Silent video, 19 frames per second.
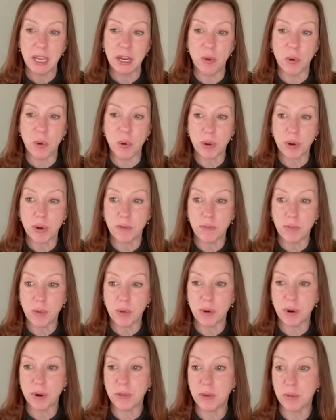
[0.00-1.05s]
in order
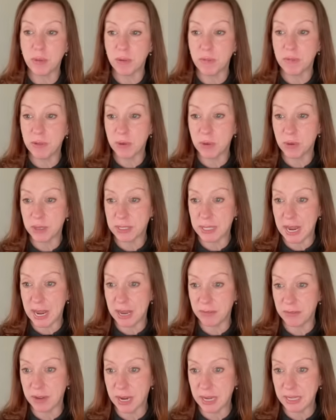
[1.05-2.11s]
for the reviewer to
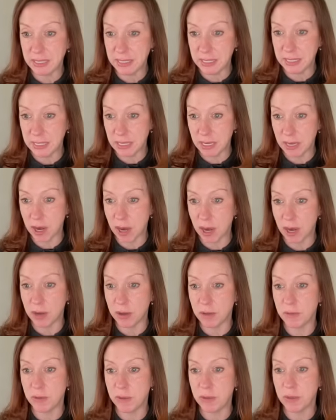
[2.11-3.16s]
have an idea
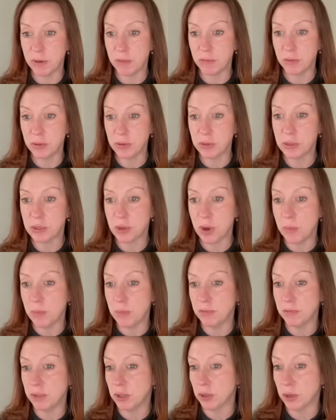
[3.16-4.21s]
of the full scope
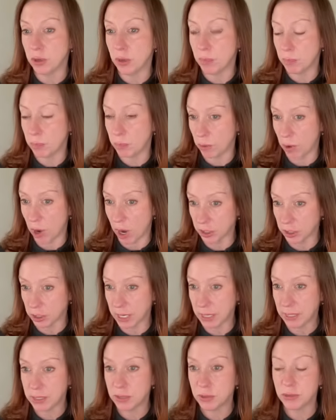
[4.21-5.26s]
of your
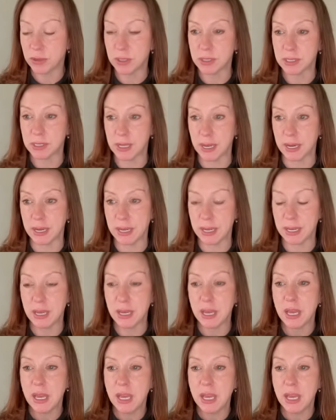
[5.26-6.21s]
project or study.